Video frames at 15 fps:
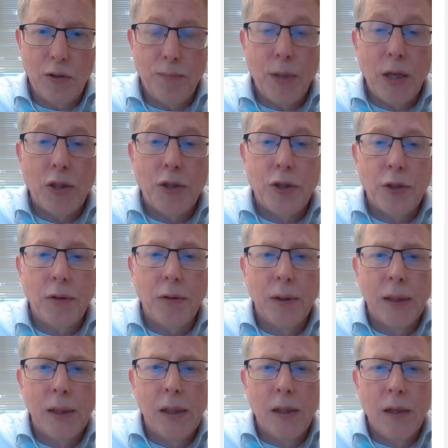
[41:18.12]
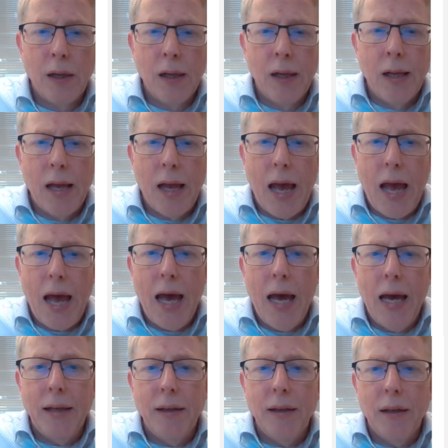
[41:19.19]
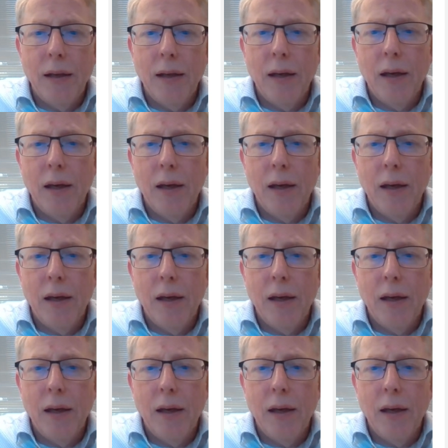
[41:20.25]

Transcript: mixture, and